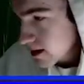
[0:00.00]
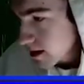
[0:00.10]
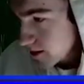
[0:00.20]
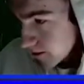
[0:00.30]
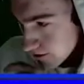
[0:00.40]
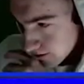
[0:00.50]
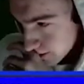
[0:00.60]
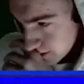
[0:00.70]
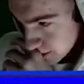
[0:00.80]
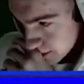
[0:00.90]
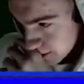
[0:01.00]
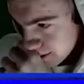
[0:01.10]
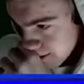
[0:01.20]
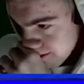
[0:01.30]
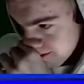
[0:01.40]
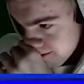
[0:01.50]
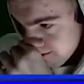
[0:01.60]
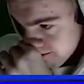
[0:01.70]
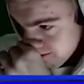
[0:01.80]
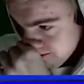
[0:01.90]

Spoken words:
[no speech]